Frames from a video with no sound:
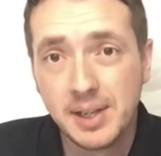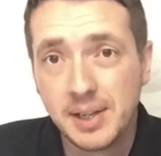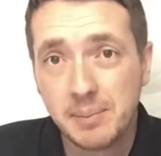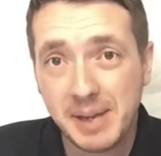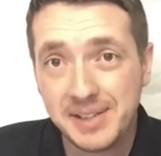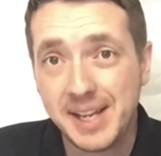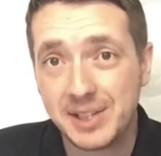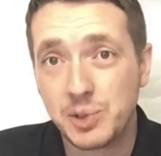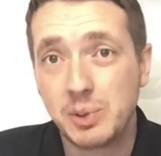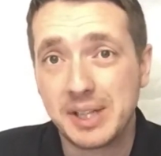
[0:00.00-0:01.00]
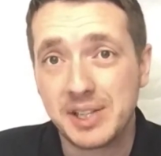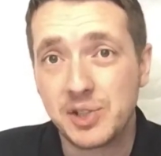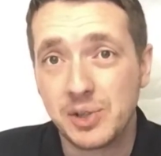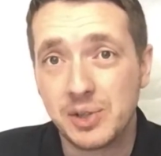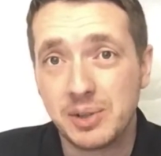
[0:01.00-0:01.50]
My
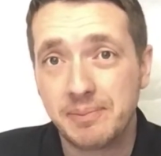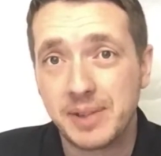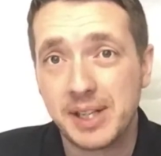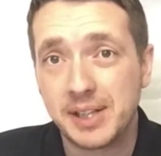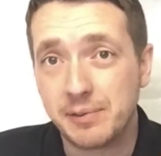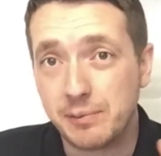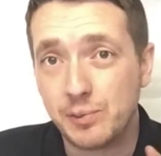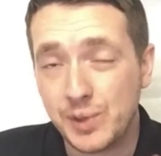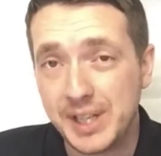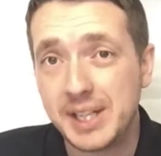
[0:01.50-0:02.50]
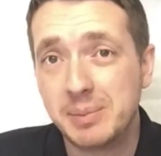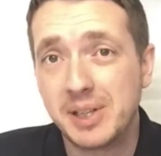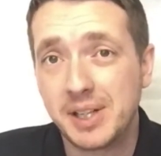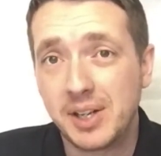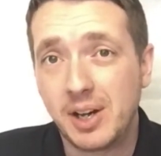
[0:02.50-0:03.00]
1022 had a really
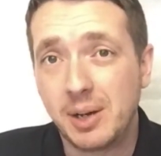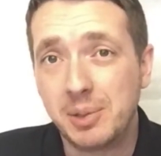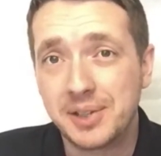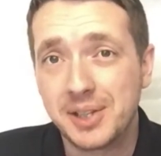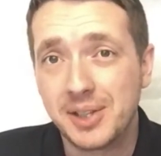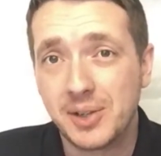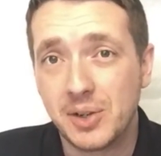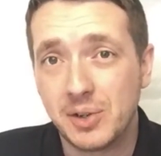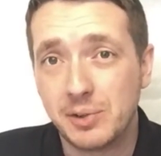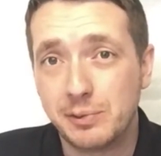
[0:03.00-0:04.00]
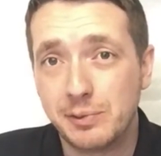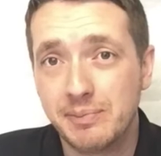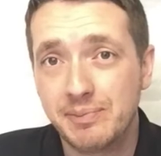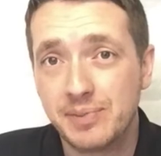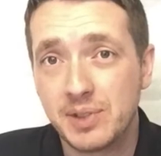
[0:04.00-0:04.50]
bad habit of
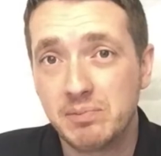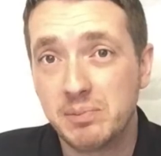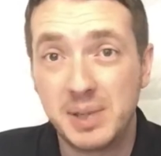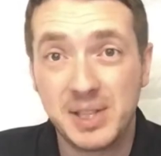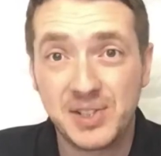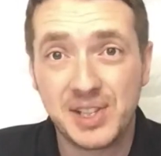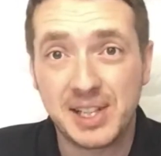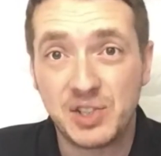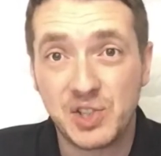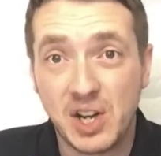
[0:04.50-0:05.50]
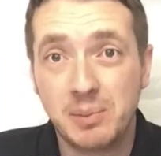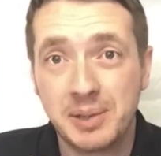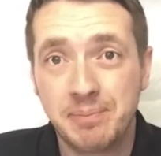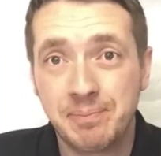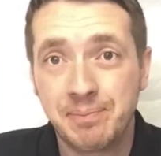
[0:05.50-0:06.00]
basically
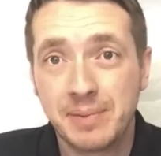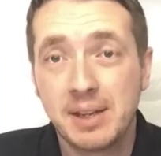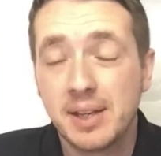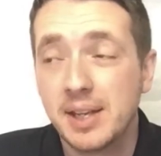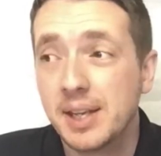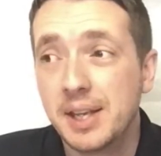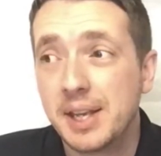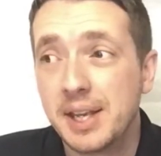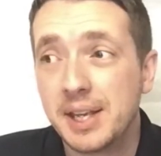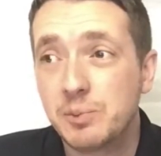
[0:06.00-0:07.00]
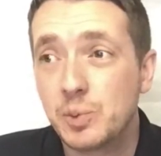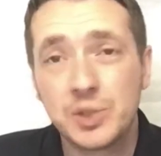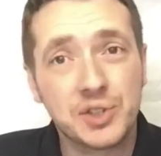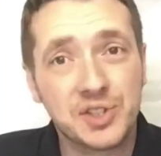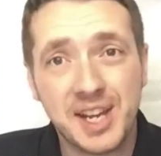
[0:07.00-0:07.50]
jamming. It
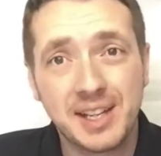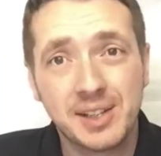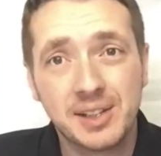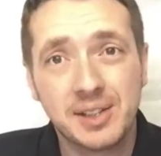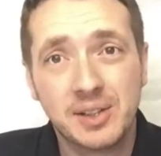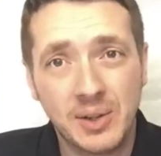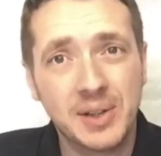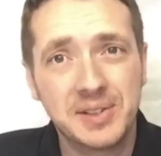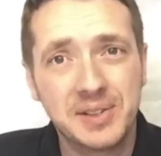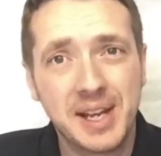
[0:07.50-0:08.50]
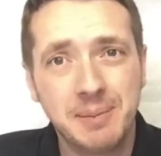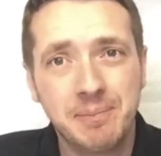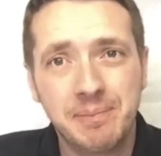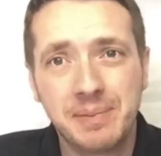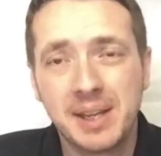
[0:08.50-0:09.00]
wouldn't cycle all the time,
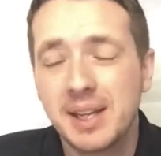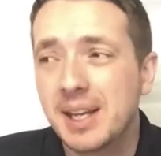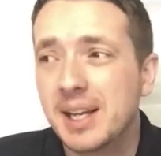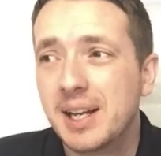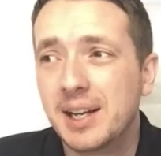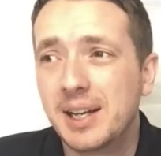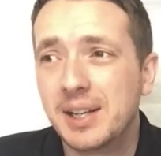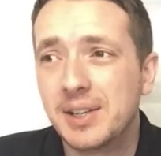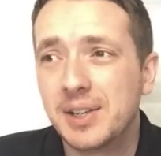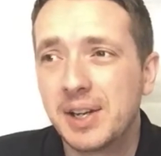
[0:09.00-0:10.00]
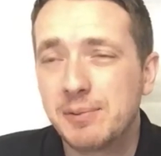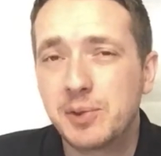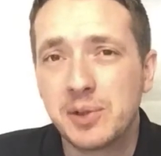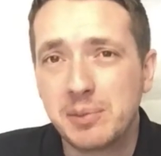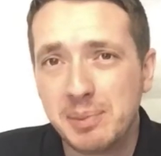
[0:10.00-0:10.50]
and
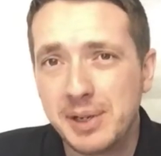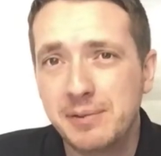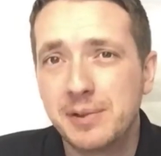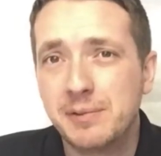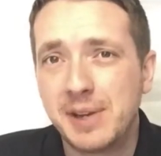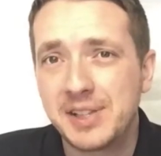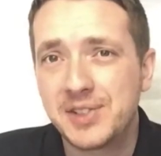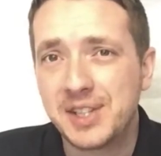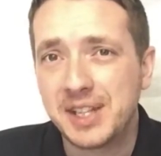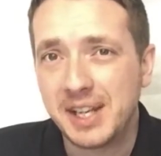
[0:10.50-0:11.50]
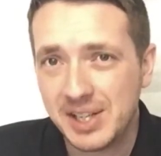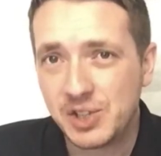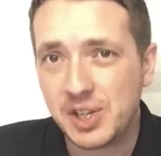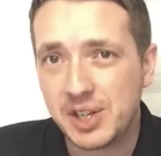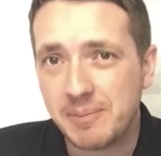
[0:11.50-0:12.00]
after a bit of
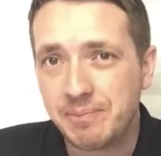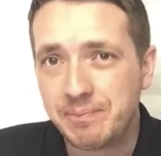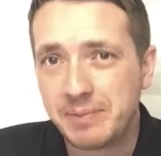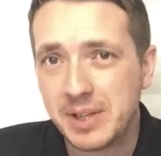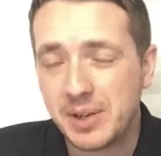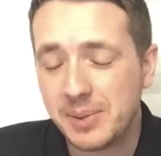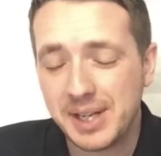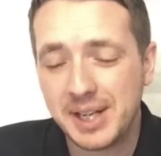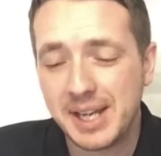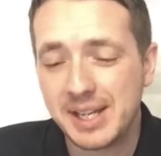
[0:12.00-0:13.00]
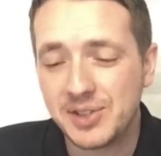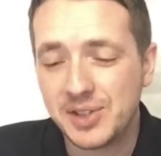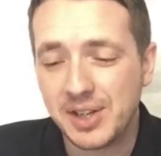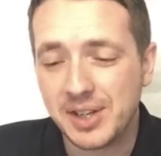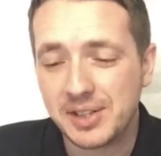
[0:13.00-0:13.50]
investigation I realised
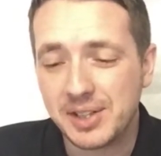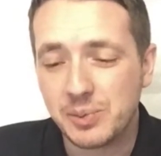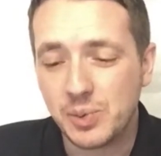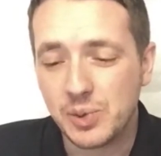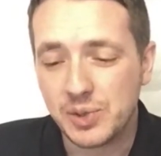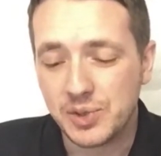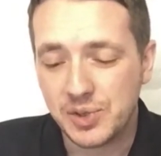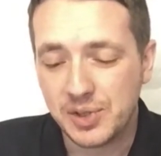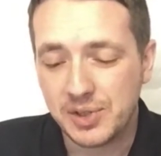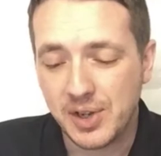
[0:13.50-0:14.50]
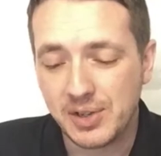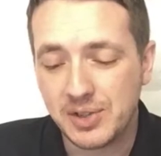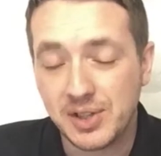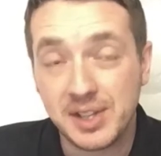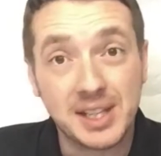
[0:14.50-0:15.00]
that it was down
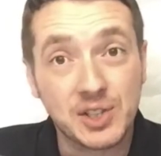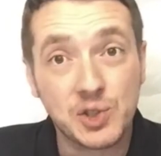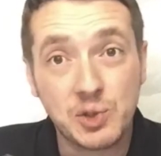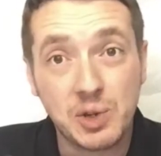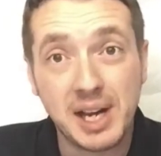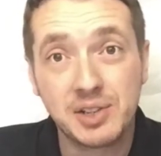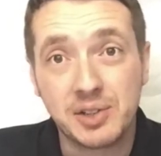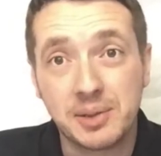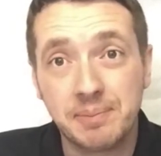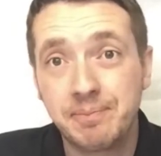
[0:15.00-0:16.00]
to the extractor